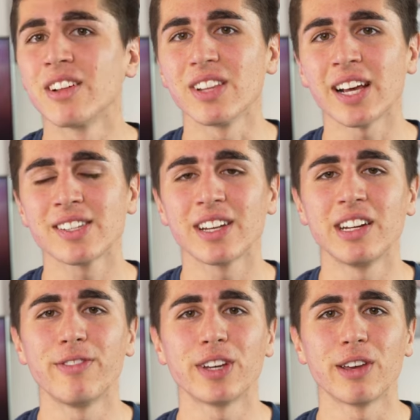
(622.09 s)
the last
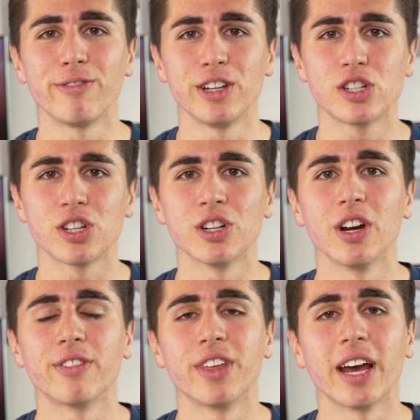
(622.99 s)
significant feature
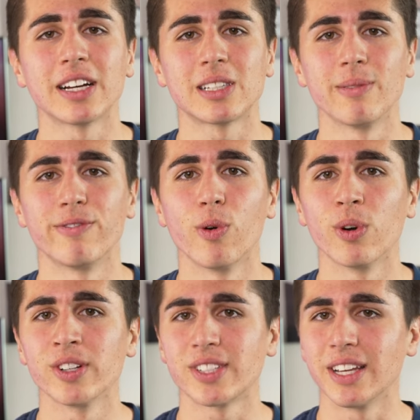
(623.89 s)
of the
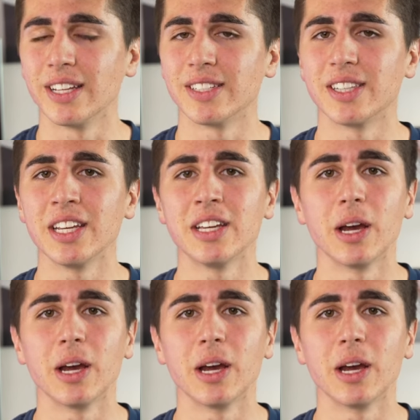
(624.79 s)
XM4s is the